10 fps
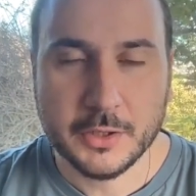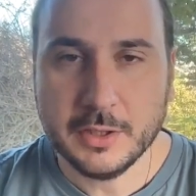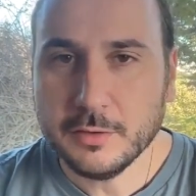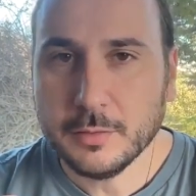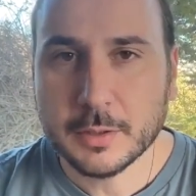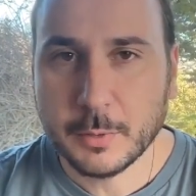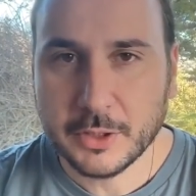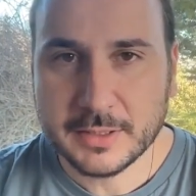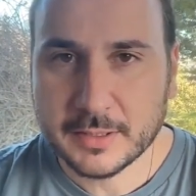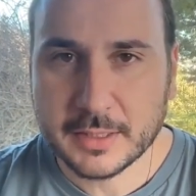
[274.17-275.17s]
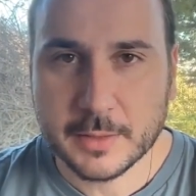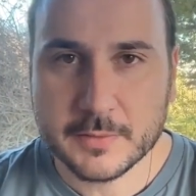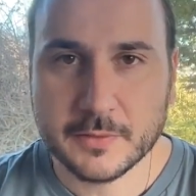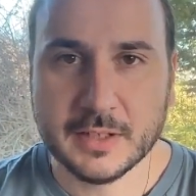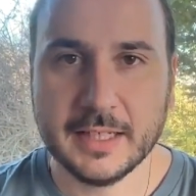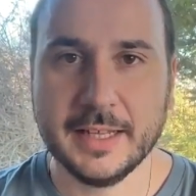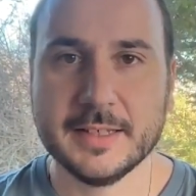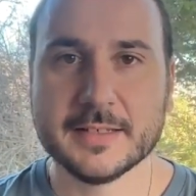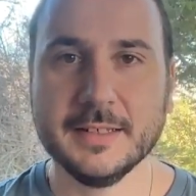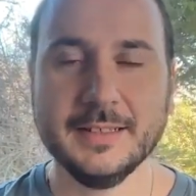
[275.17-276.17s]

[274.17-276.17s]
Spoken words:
You can talk about it in the terms of taste.